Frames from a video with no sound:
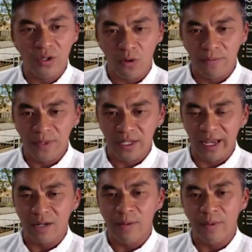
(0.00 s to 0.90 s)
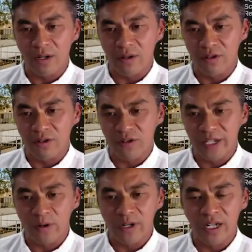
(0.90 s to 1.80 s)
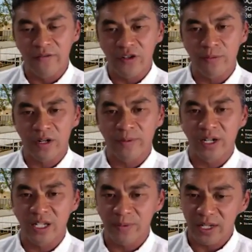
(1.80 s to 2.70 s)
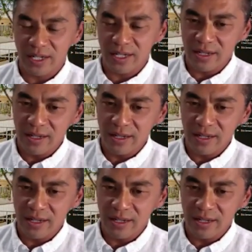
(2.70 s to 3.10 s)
use worms as an animal model to explore individual microbiota species